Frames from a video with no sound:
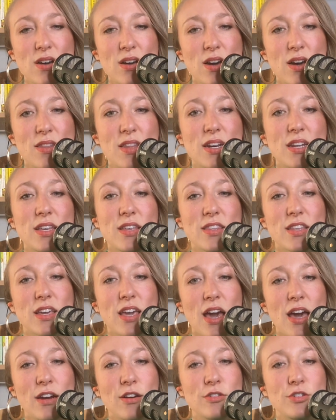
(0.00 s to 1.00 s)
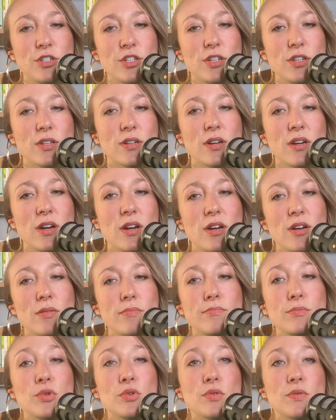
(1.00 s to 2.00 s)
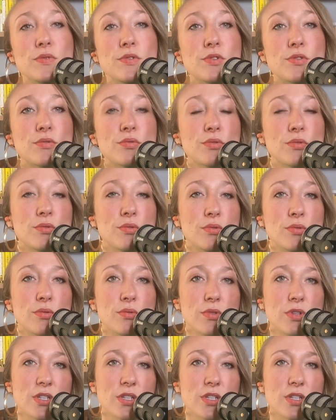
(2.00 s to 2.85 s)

And that healing energy moves through